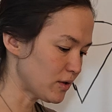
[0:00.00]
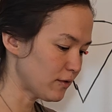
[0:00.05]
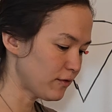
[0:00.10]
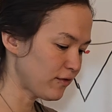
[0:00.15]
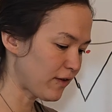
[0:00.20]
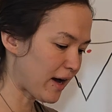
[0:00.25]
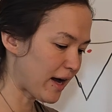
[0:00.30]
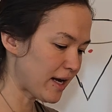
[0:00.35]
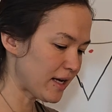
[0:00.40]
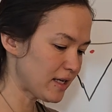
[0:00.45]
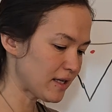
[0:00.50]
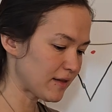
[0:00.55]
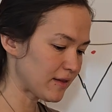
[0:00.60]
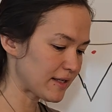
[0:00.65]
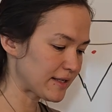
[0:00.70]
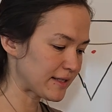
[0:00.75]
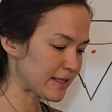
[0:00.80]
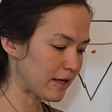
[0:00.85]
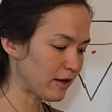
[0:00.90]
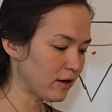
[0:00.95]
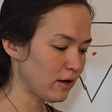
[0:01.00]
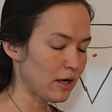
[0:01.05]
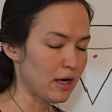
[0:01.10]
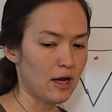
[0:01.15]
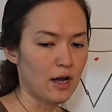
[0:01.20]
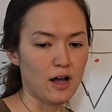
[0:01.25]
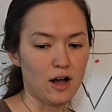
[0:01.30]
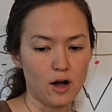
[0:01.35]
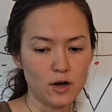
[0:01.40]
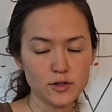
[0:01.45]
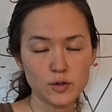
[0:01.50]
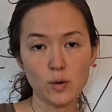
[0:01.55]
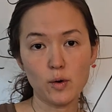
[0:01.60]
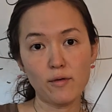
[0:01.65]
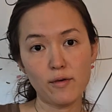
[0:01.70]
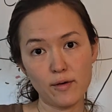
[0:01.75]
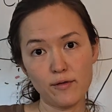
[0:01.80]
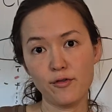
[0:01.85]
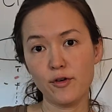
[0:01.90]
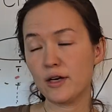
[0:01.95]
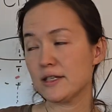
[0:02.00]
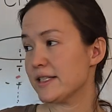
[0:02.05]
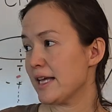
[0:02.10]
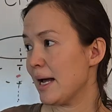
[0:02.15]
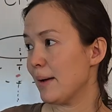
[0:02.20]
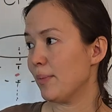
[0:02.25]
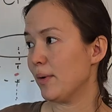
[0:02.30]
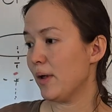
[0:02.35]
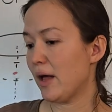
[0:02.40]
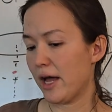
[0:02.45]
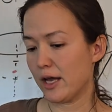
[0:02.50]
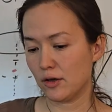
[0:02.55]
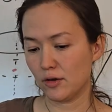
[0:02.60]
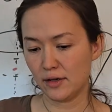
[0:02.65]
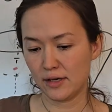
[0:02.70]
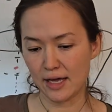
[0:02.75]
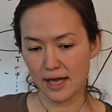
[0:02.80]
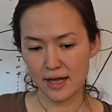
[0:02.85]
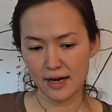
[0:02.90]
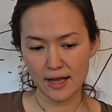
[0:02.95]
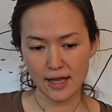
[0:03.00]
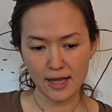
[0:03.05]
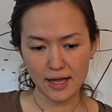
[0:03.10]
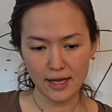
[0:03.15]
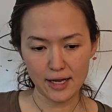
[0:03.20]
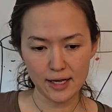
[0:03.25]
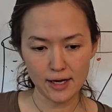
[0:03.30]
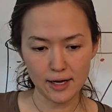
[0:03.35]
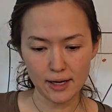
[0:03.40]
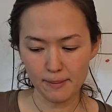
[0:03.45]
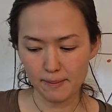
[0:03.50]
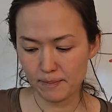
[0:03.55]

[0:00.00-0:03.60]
to find the center, so for example, I could get a